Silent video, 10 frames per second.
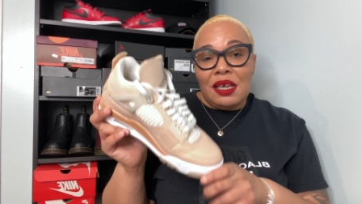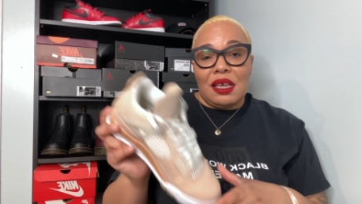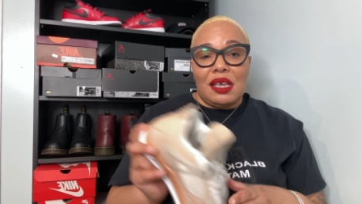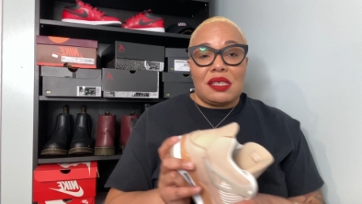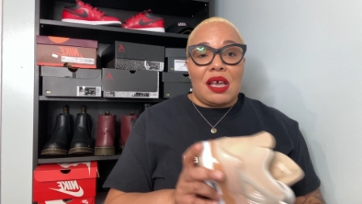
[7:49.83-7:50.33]

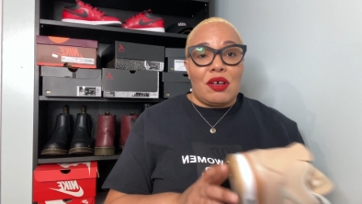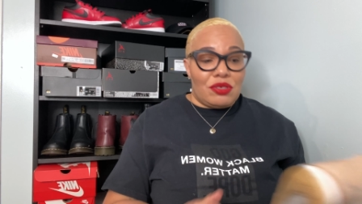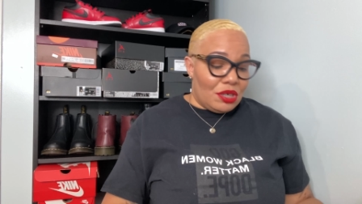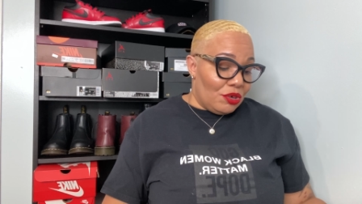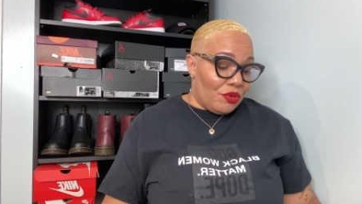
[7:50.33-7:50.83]
is
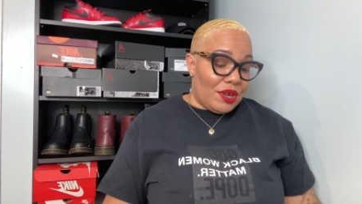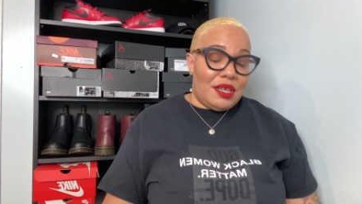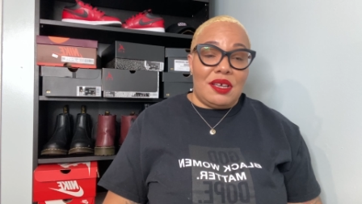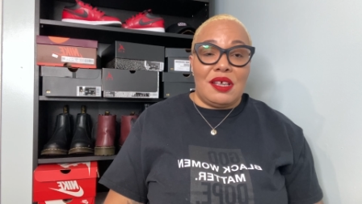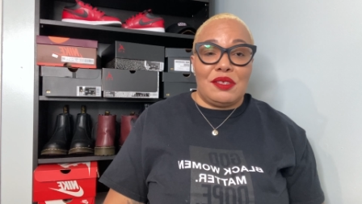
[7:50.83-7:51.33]
also
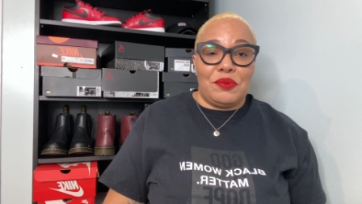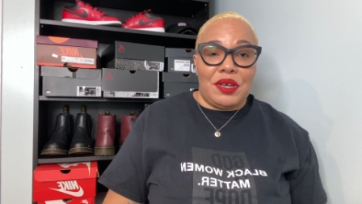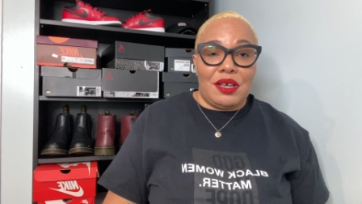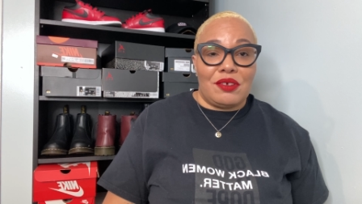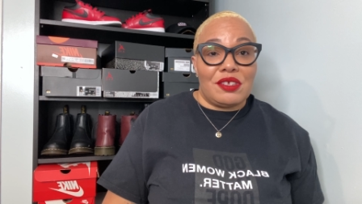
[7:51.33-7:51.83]
great as
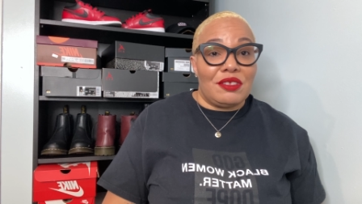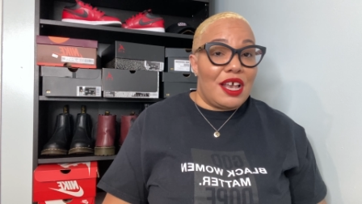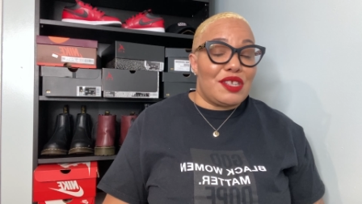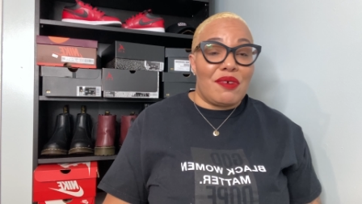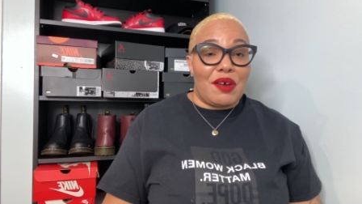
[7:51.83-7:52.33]
well. So
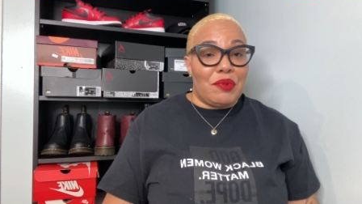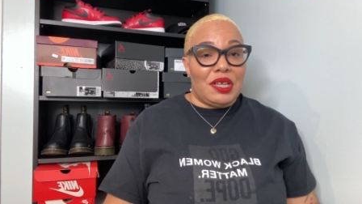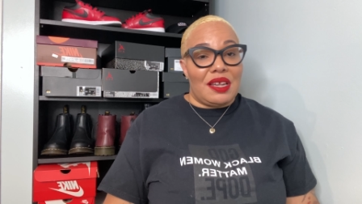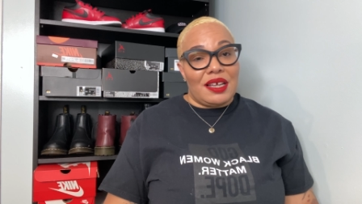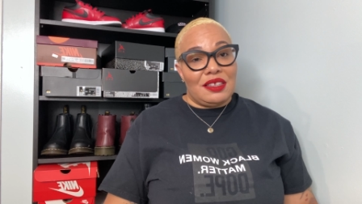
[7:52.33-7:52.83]
that's why I really
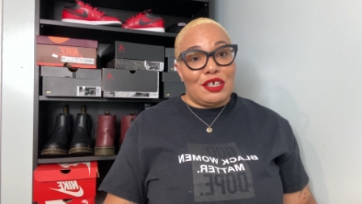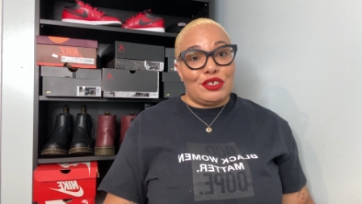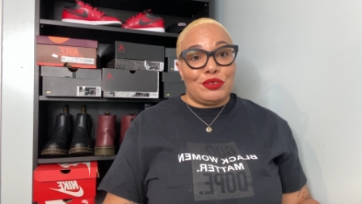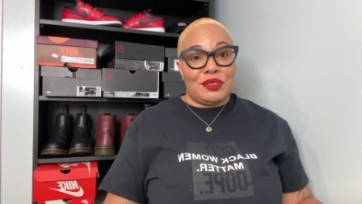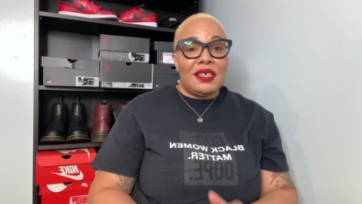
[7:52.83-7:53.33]
like
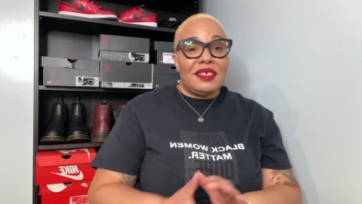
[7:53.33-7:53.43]
those.